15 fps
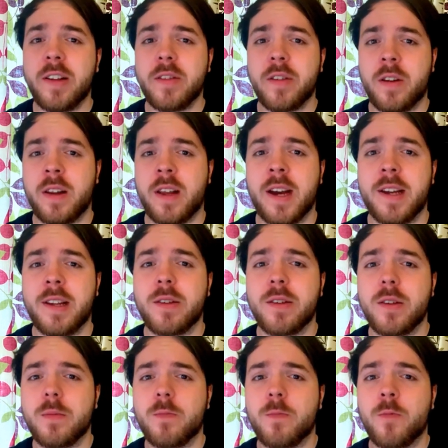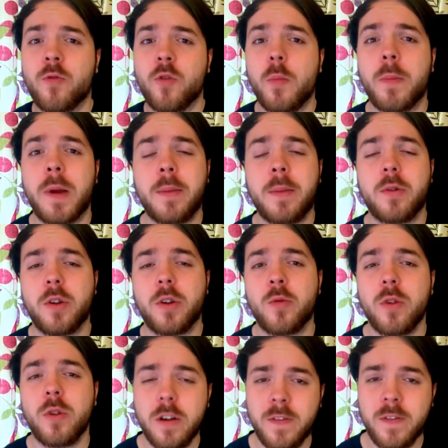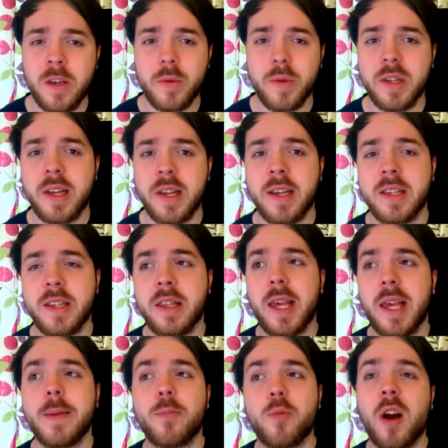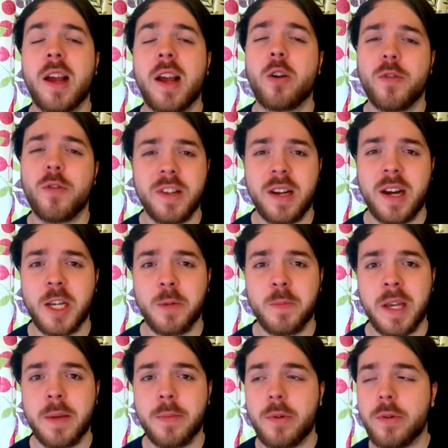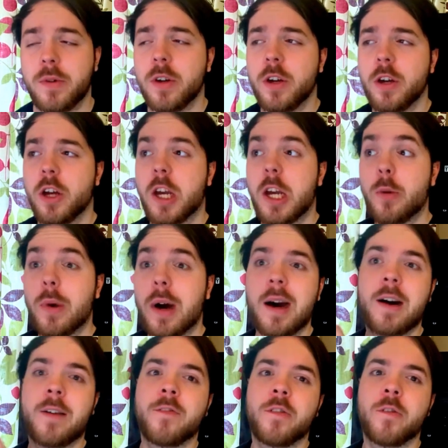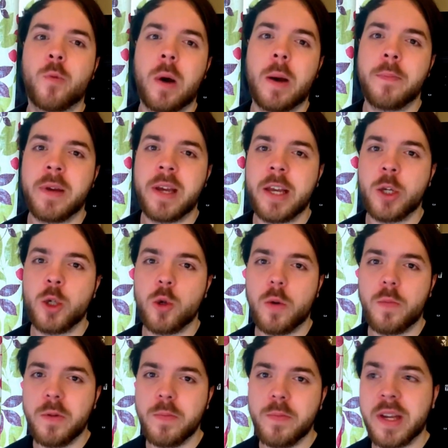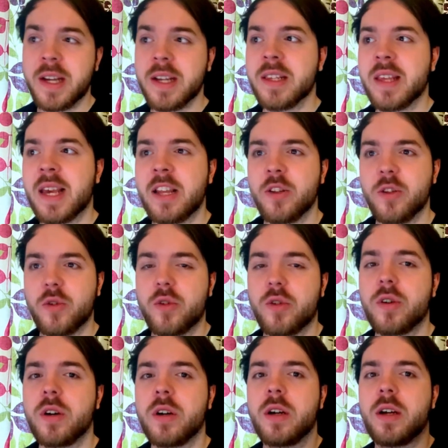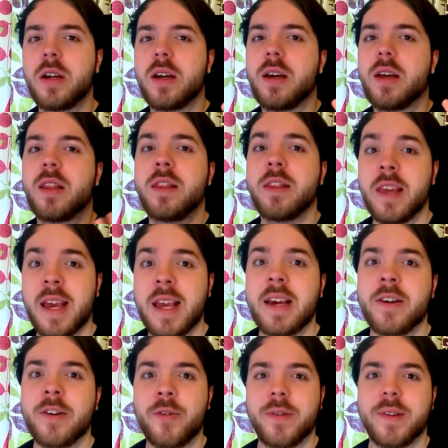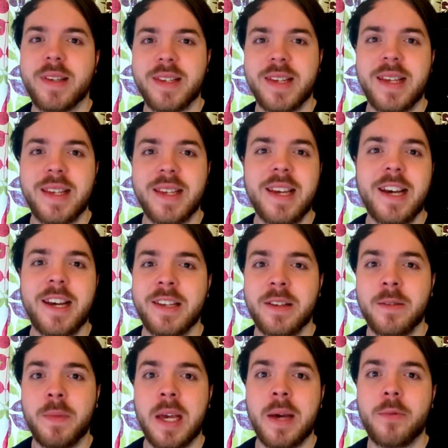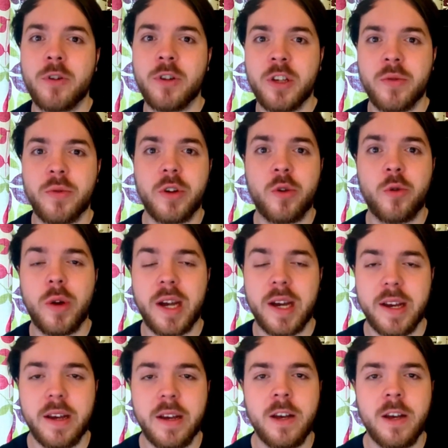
online from people who work for user testing, they prioritize people who have the web page open because they know they are going to see the test and be able to do it quicker.